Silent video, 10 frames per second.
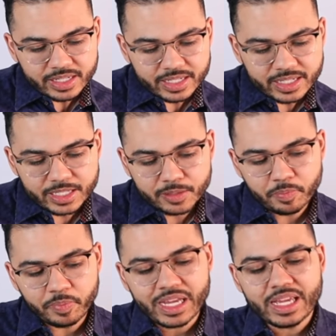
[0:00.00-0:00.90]

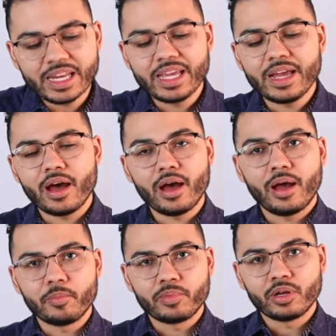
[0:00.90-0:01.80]
speeding
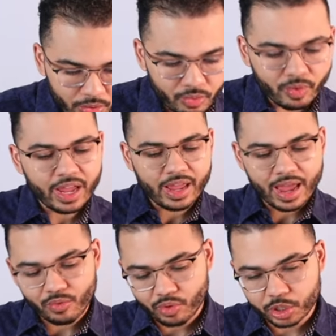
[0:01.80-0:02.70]
up the rate
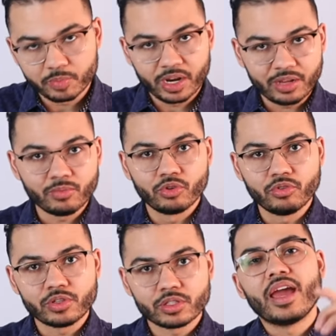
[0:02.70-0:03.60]
at which money
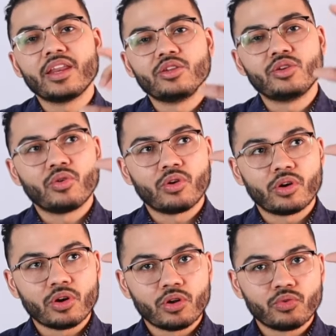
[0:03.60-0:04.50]
moves, and
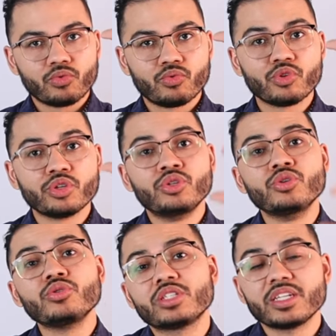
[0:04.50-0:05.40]
you're
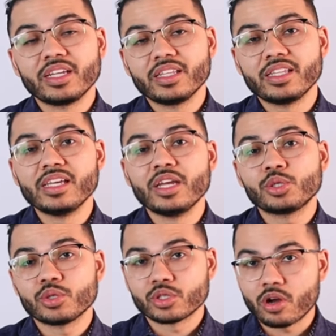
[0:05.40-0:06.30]
reducing the
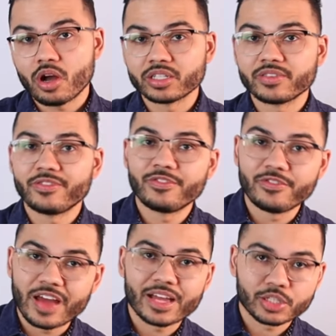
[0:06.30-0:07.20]
interest cost
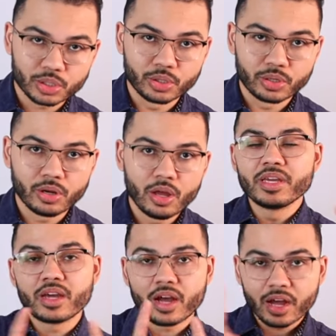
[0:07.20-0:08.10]
faster
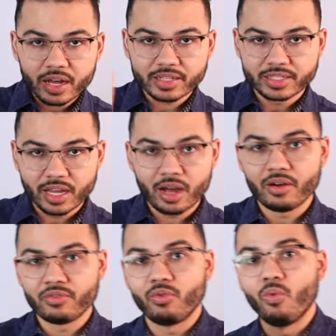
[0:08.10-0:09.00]
because
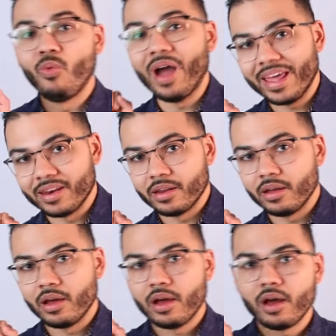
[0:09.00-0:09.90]
of when
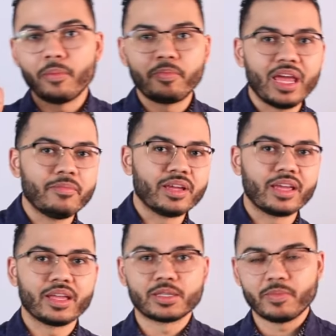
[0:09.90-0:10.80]
a
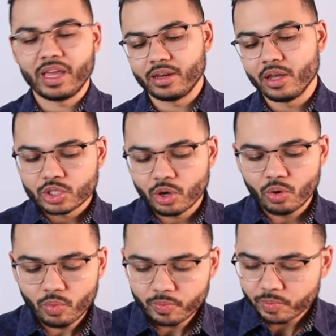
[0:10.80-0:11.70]
payment gets made.
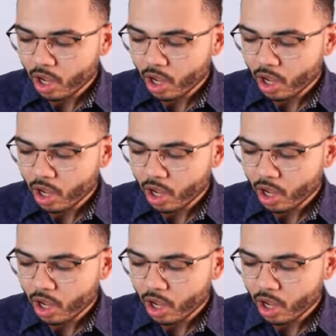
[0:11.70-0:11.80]
So,